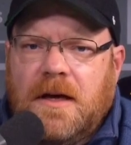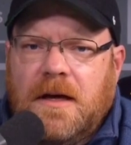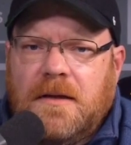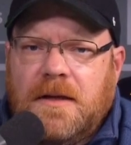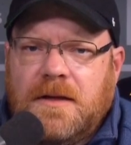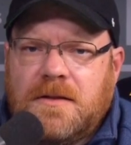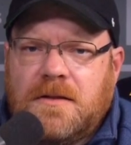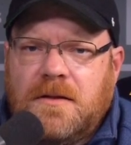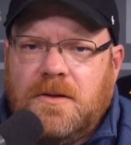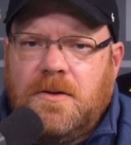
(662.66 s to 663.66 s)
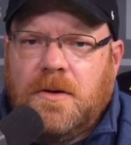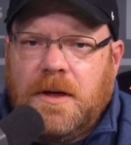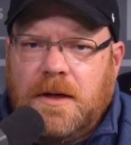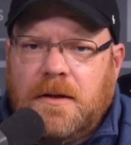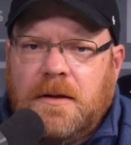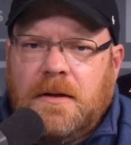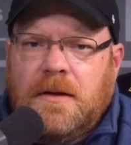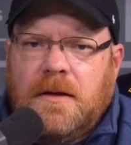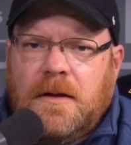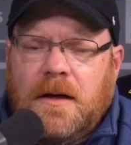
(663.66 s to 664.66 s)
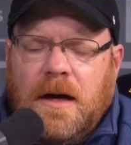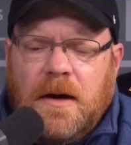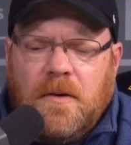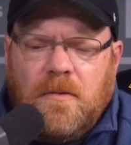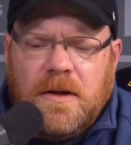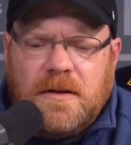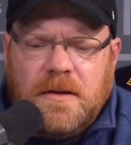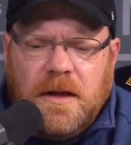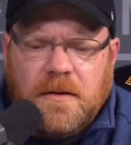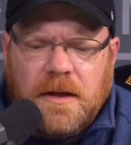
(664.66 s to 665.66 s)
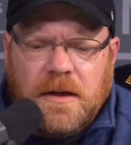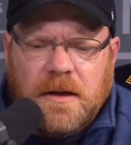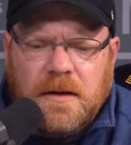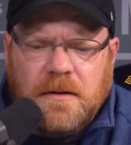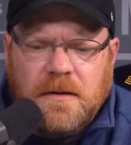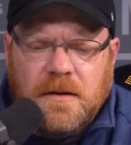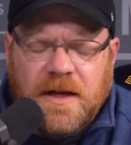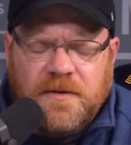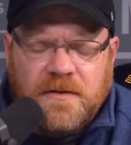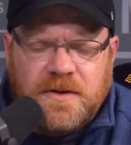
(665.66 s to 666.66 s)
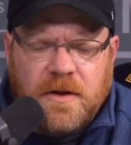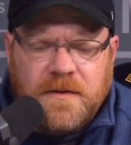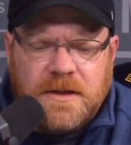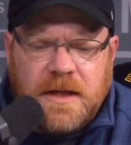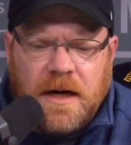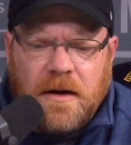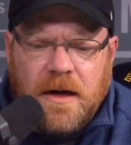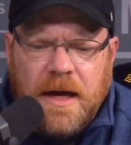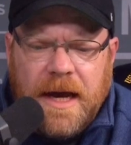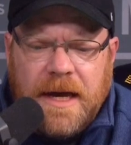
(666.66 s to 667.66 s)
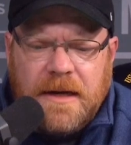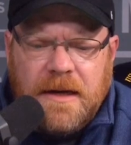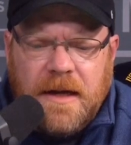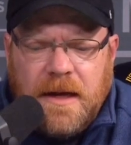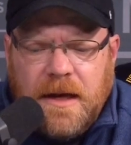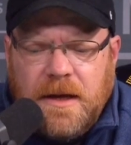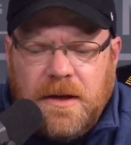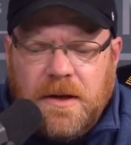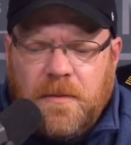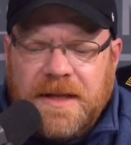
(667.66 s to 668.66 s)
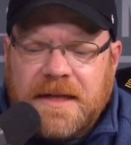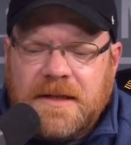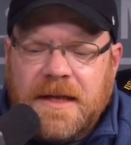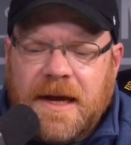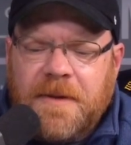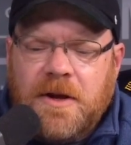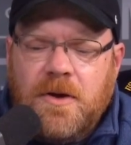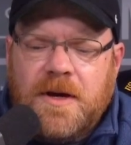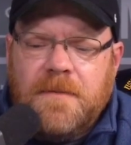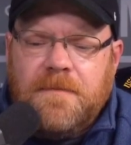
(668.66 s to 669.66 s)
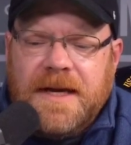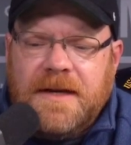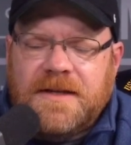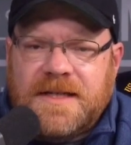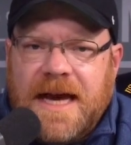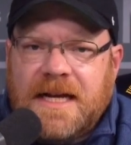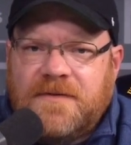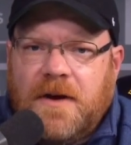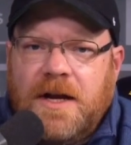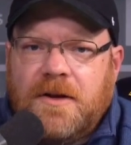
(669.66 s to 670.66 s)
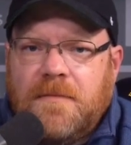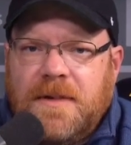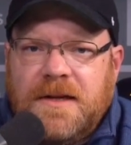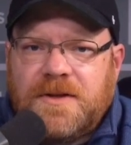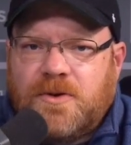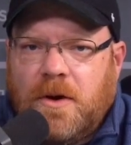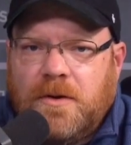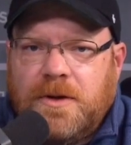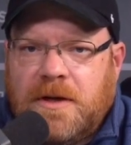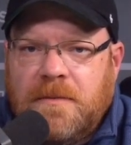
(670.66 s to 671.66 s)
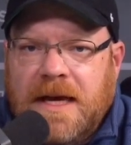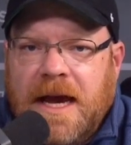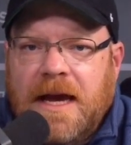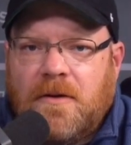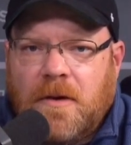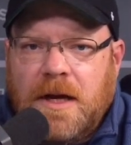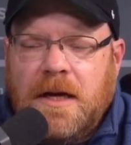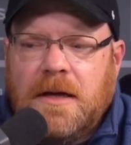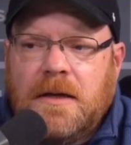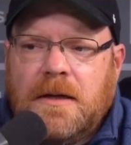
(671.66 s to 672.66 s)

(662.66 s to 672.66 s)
than is good with, the level of service there. And, but that's the thing. I mean, you can be dissatisfied, you can be disgruntled, you can be angry,